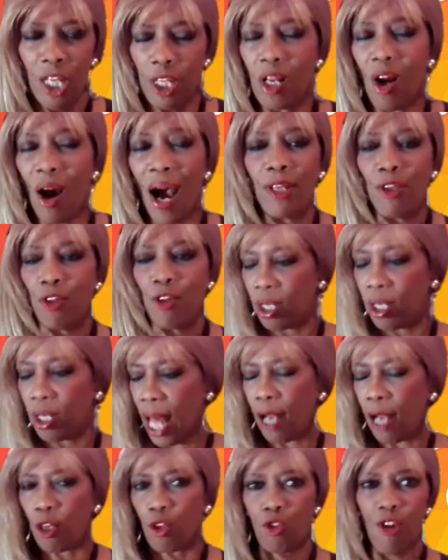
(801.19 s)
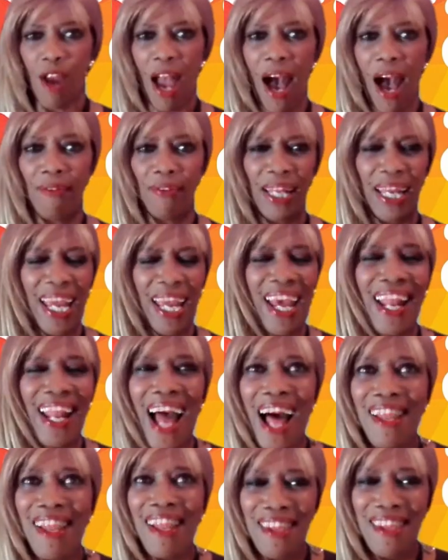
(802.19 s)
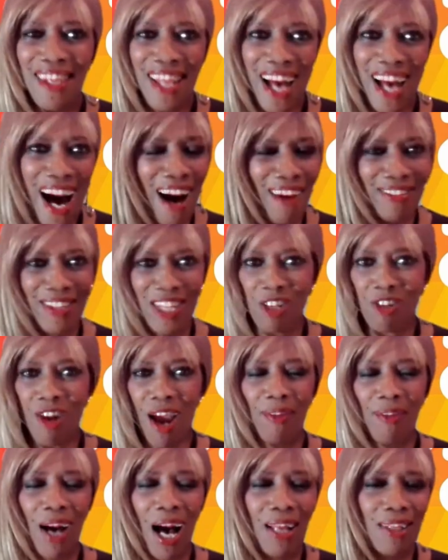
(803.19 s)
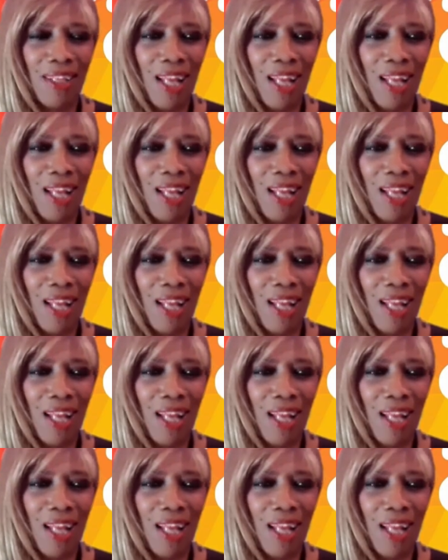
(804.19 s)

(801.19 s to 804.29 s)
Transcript: You know, I do a lot of traveling and I love to travel.